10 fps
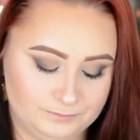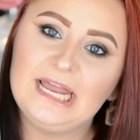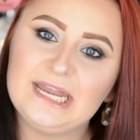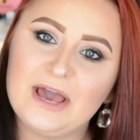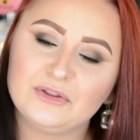
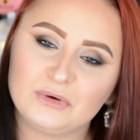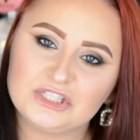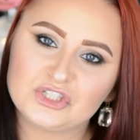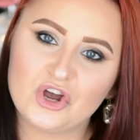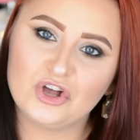And now the
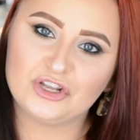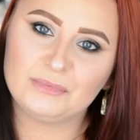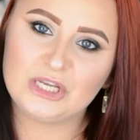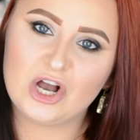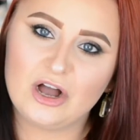rest are all going
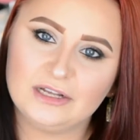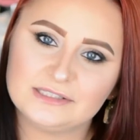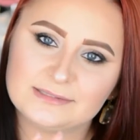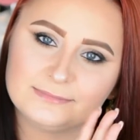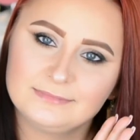to be
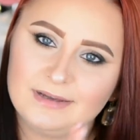cons.